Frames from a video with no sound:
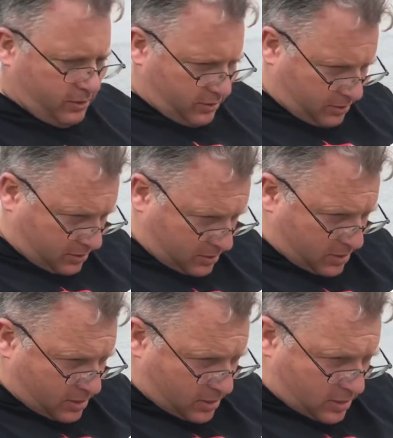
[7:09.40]

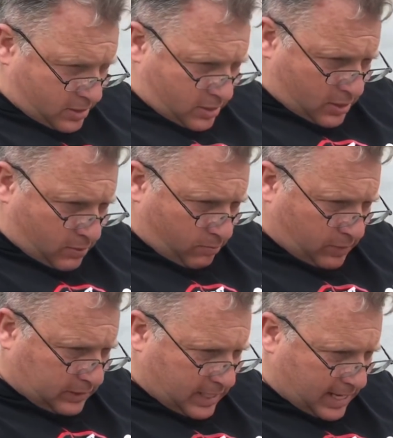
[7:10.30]
and
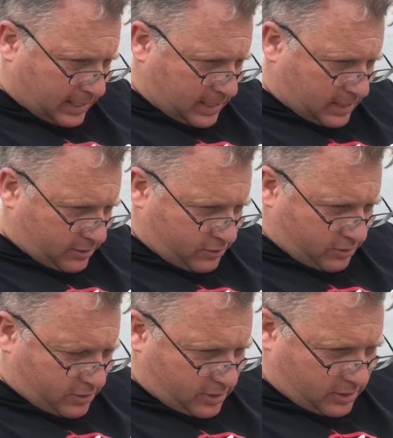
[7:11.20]
put that line through
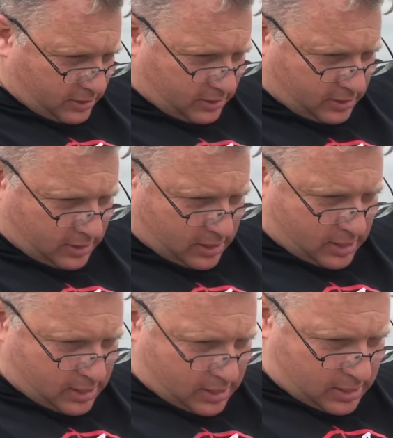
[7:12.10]
the
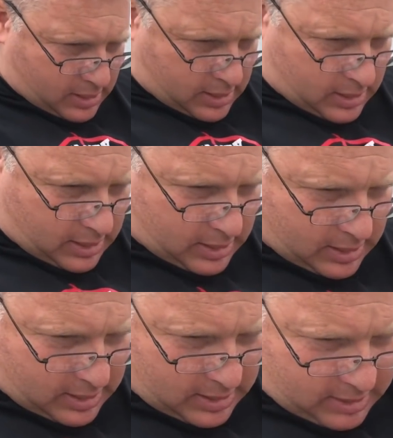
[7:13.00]

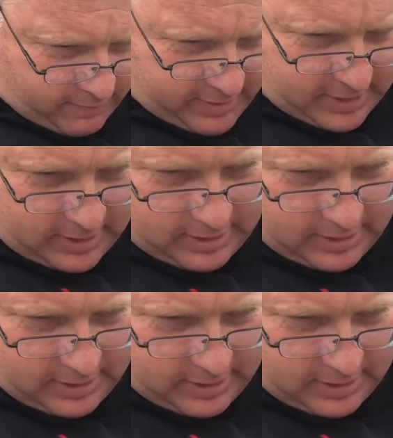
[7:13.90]
eye of it.